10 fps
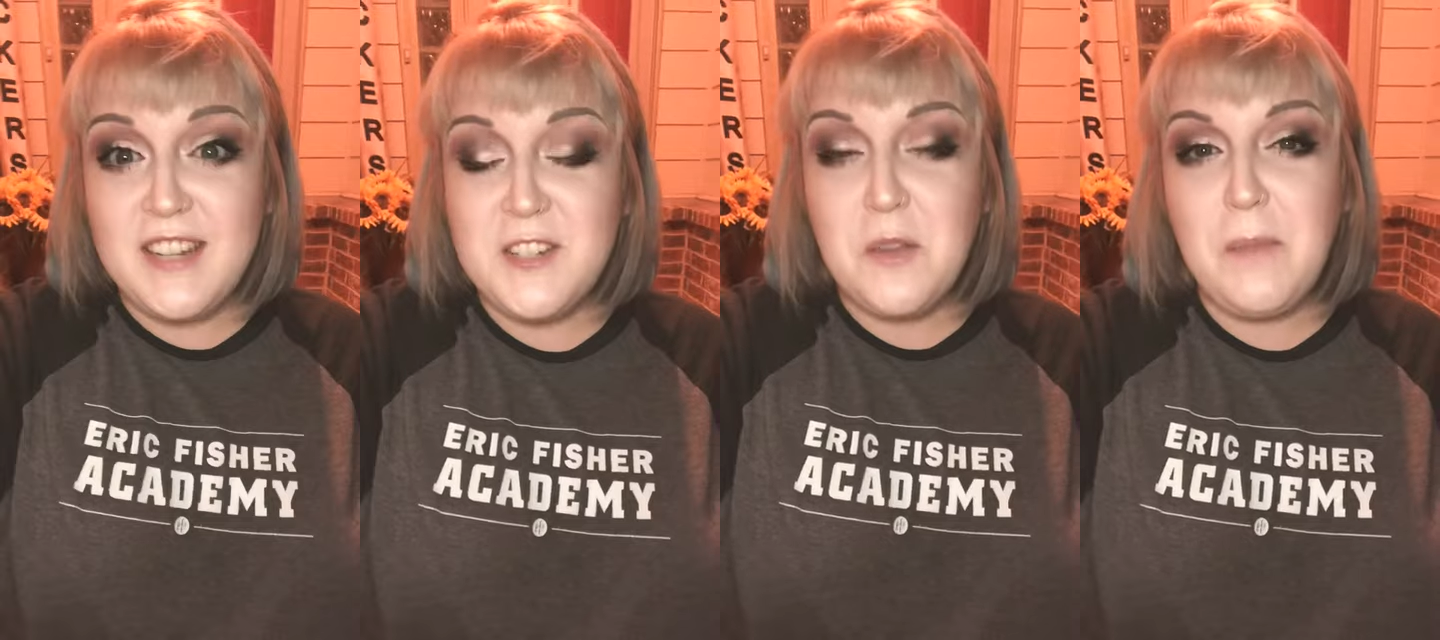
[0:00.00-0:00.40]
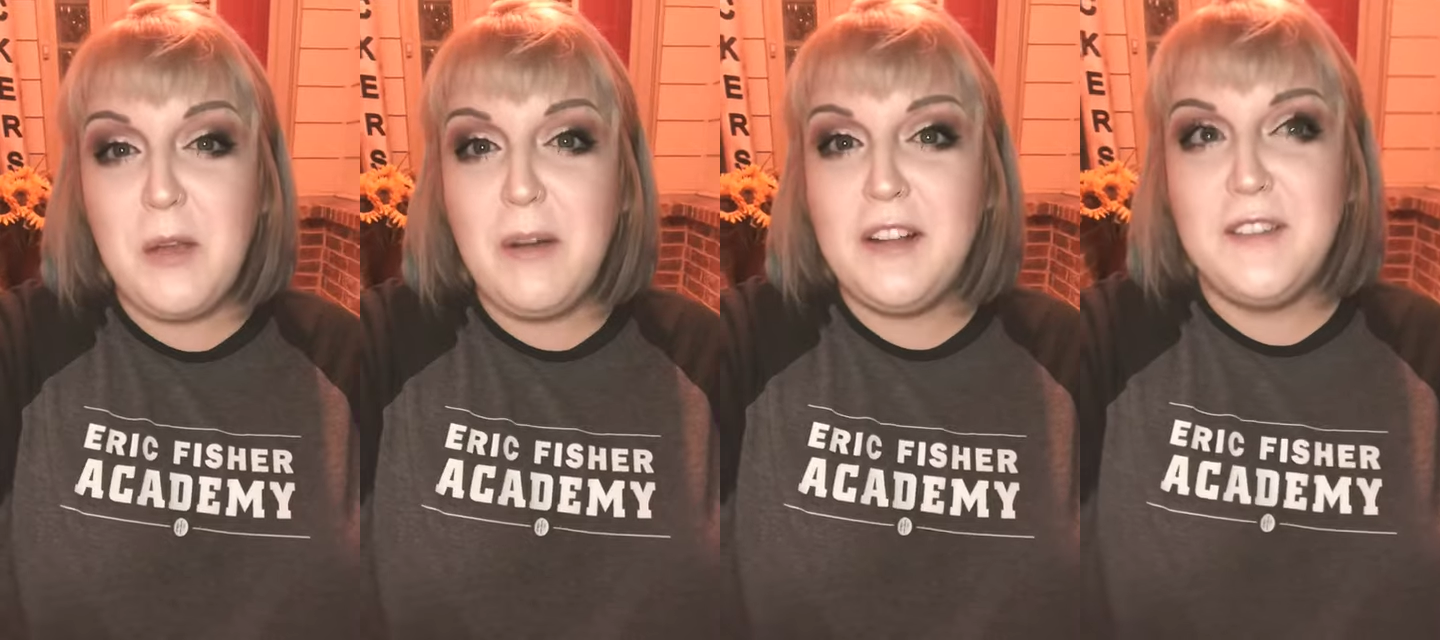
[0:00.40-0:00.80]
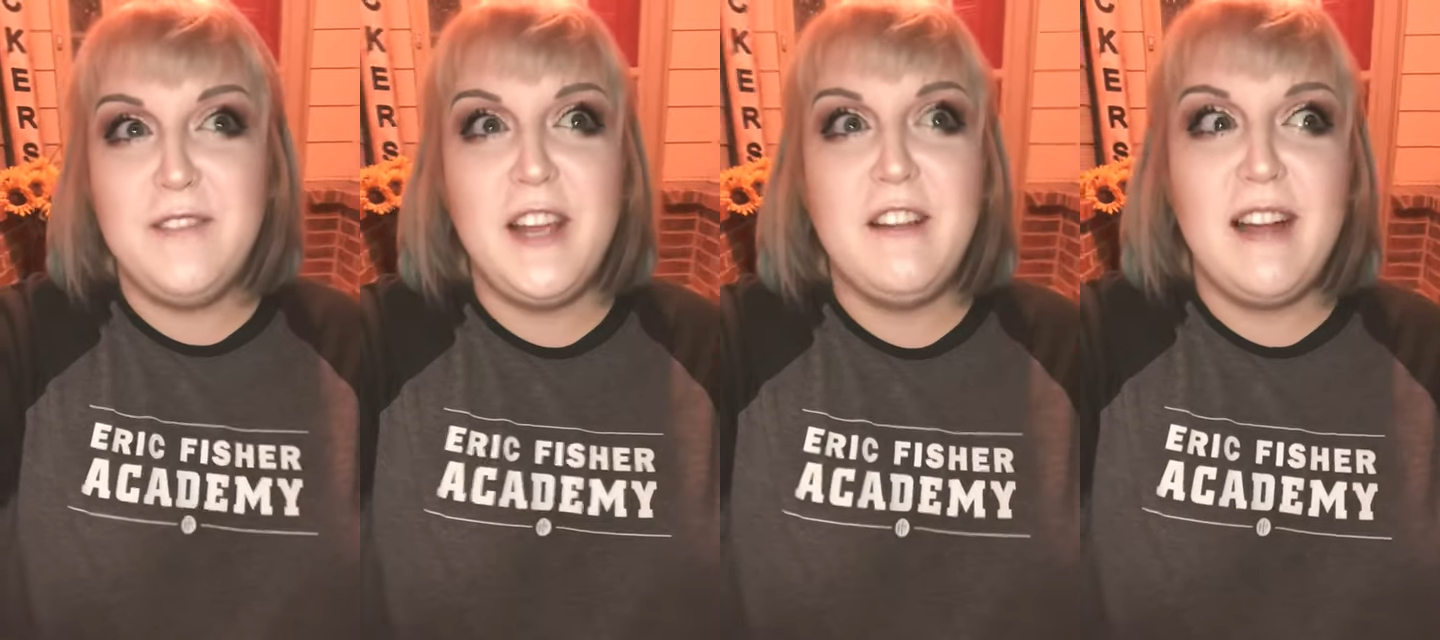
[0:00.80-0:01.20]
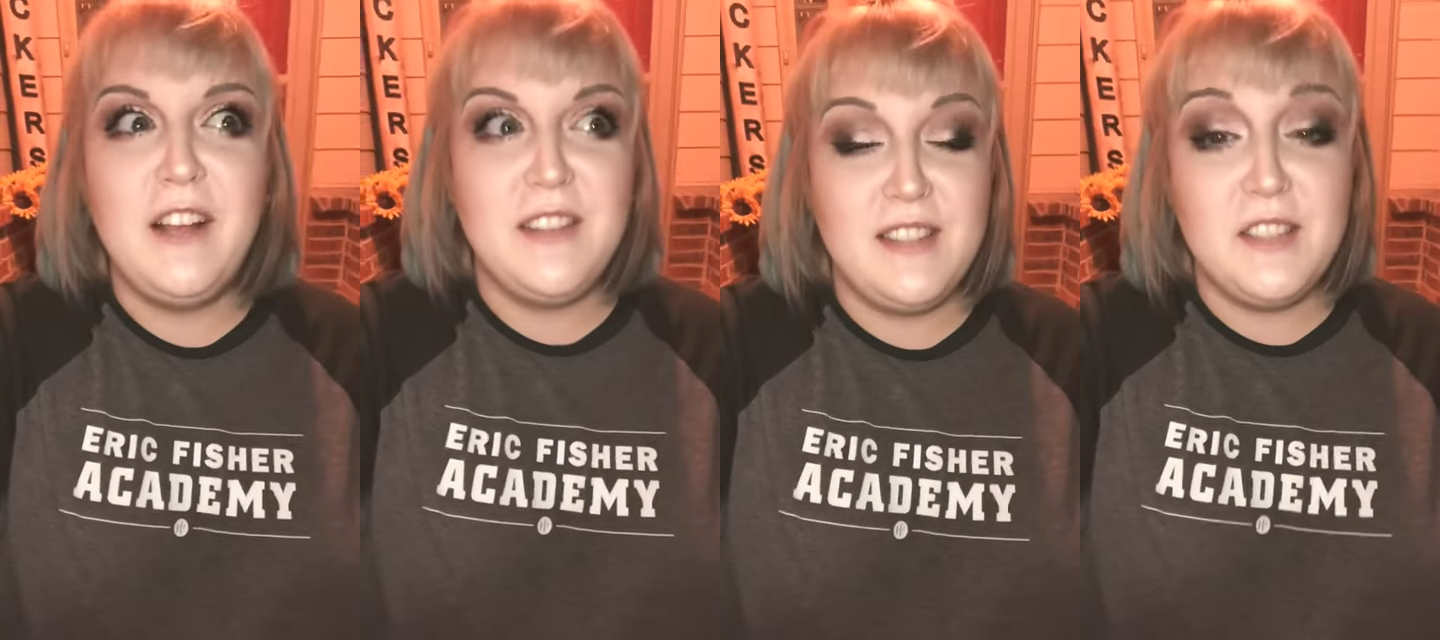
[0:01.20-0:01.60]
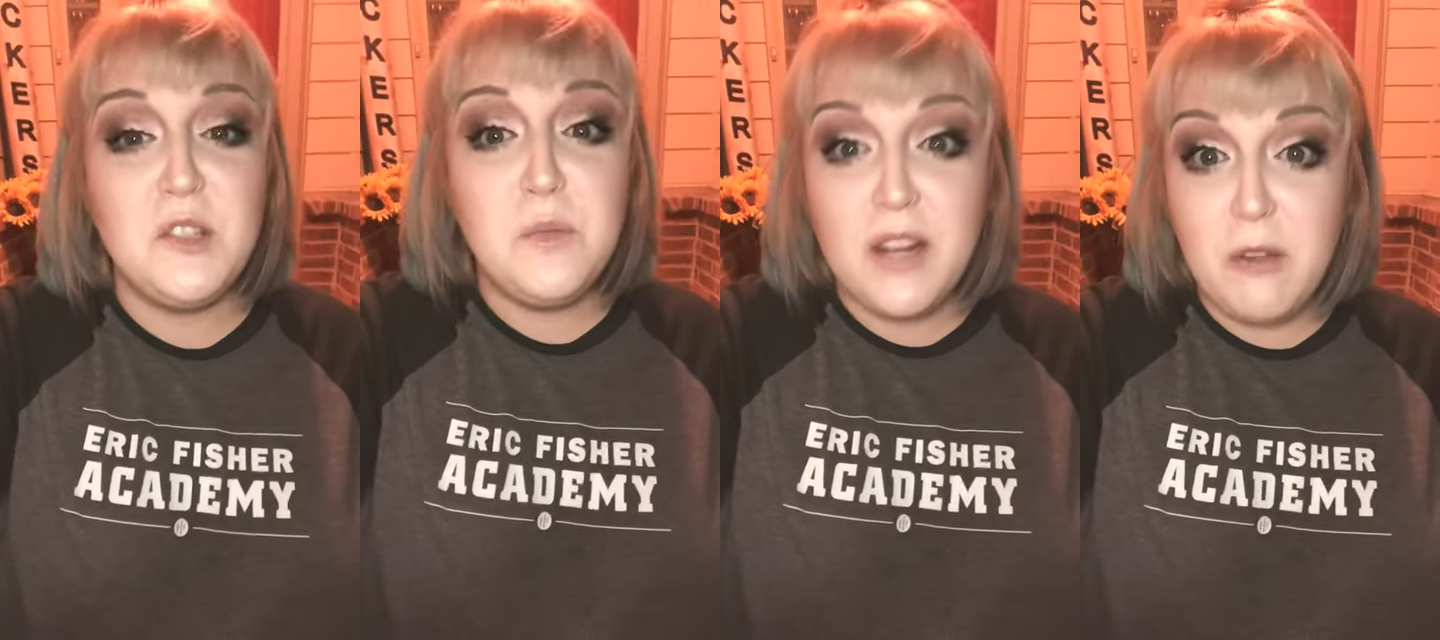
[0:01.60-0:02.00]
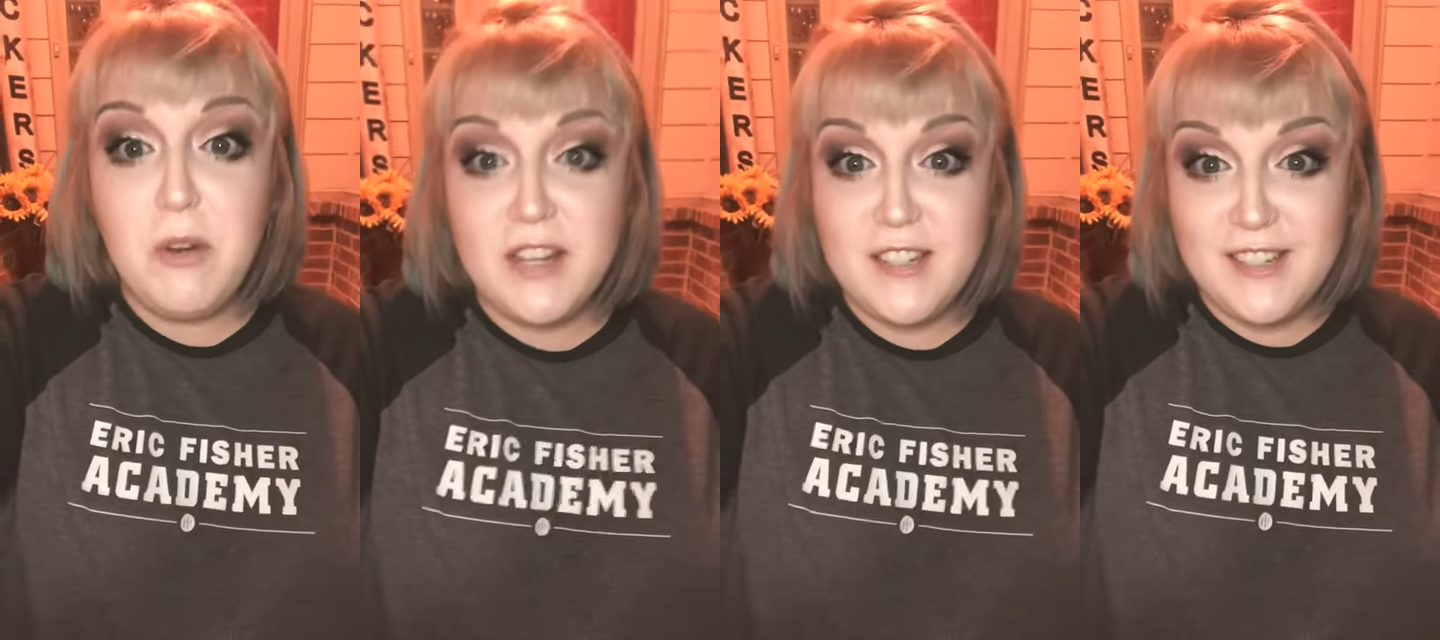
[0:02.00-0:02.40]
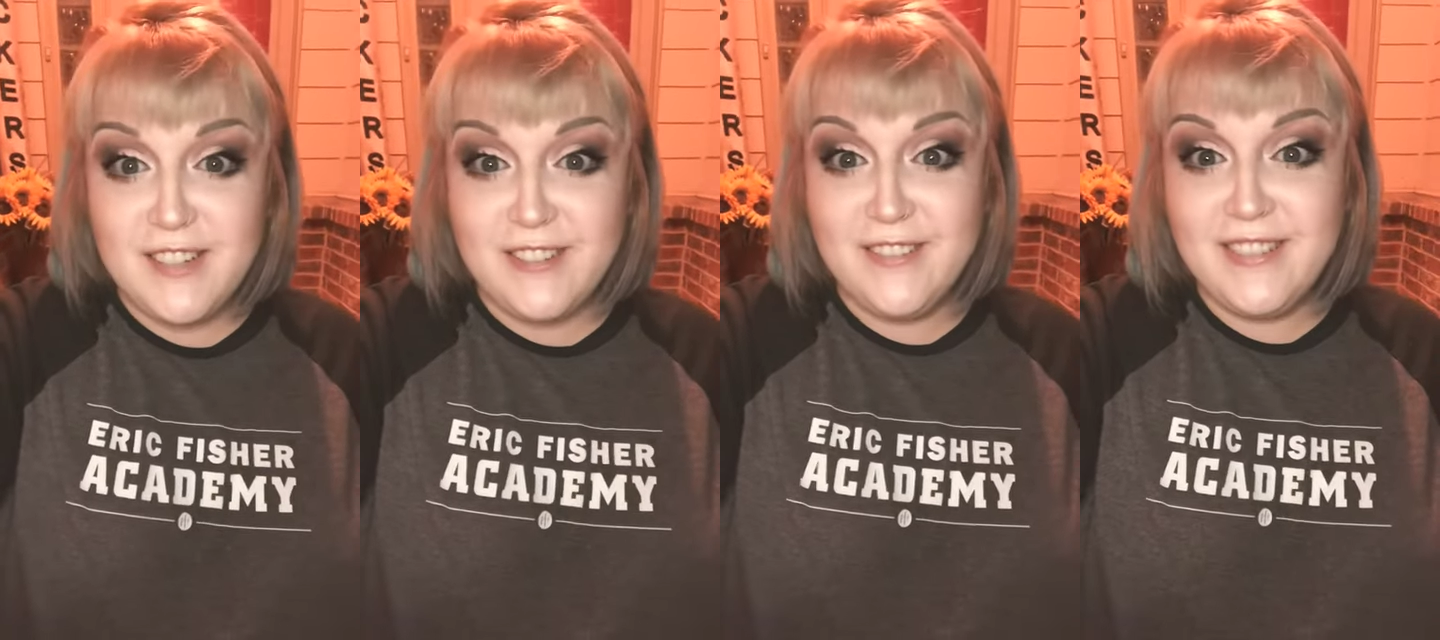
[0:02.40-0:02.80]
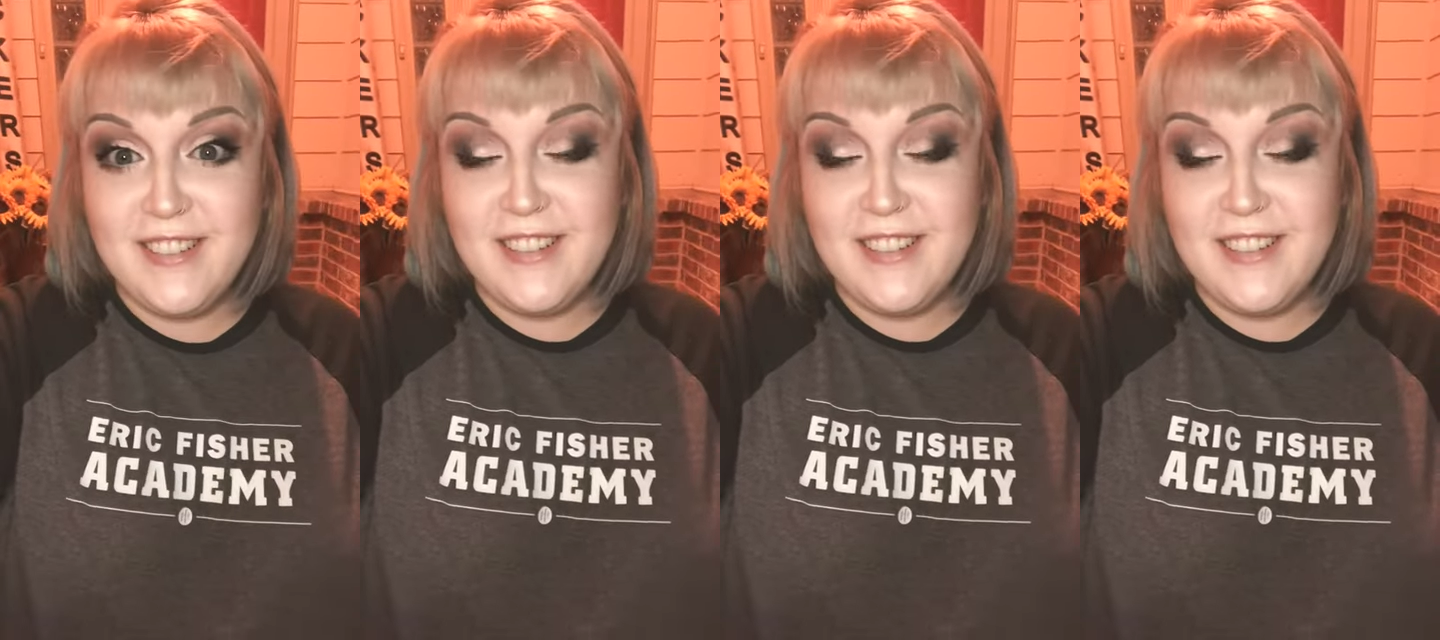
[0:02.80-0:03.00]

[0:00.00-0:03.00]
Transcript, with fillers: it took me a while to figure out that this is what I wanted to do,